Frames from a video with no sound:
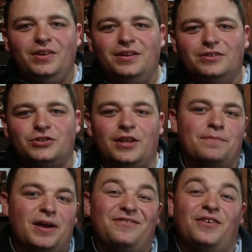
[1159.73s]
So they
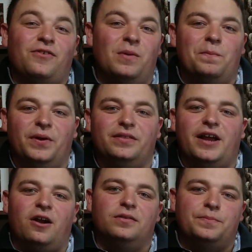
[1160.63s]
can benefit from it, but
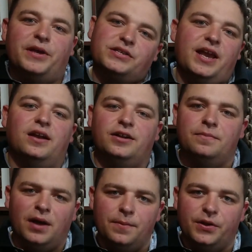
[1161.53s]
they aren't the best candidate,
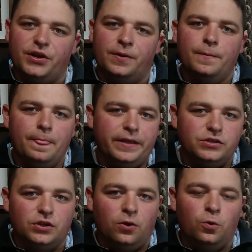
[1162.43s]
in my opinion.
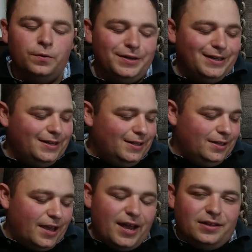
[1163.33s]
So
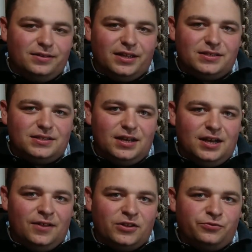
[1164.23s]
yeah, that's
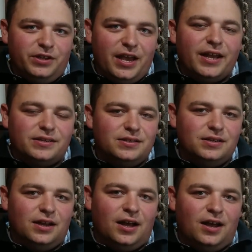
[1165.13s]
really it,
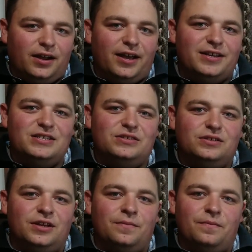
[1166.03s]

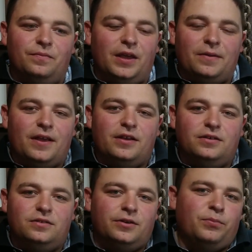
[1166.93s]
guys. And like
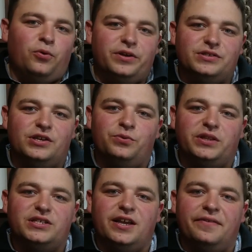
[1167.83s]
they're boys. They do what
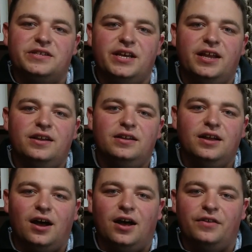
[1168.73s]
they say on the tin.
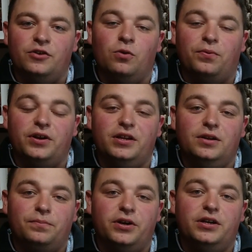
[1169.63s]
They do it
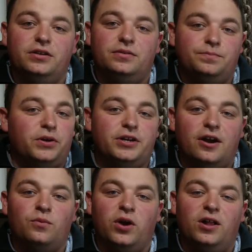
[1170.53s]
pretty
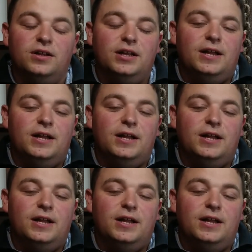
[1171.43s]
darn well.